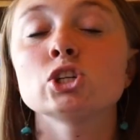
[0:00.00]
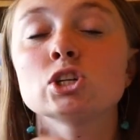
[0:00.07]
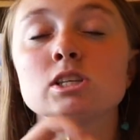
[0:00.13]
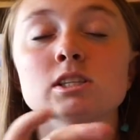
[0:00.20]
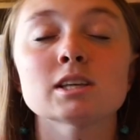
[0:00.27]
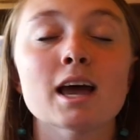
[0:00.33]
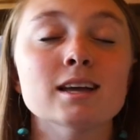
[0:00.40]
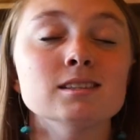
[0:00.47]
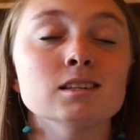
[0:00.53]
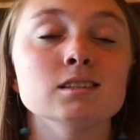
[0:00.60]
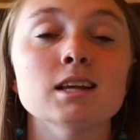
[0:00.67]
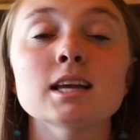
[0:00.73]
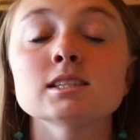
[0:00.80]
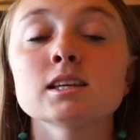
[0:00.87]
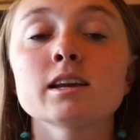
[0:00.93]
she signs and
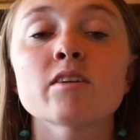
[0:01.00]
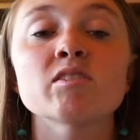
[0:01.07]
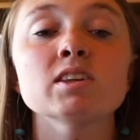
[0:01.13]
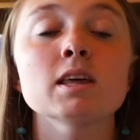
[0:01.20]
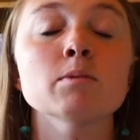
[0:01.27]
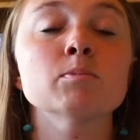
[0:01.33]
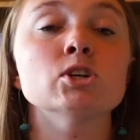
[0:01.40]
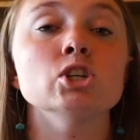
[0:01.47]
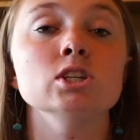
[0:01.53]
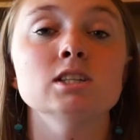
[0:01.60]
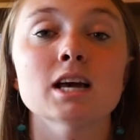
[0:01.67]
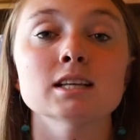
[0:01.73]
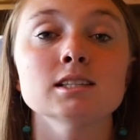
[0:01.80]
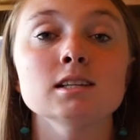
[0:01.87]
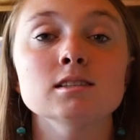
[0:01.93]
dates and everything, but she
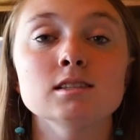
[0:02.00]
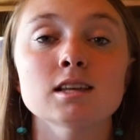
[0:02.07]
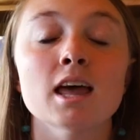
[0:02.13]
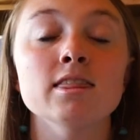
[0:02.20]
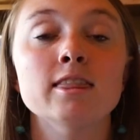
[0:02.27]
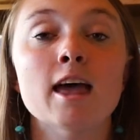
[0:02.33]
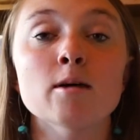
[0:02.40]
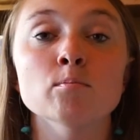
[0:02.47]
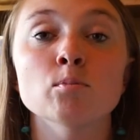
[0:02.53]
doesn't send them.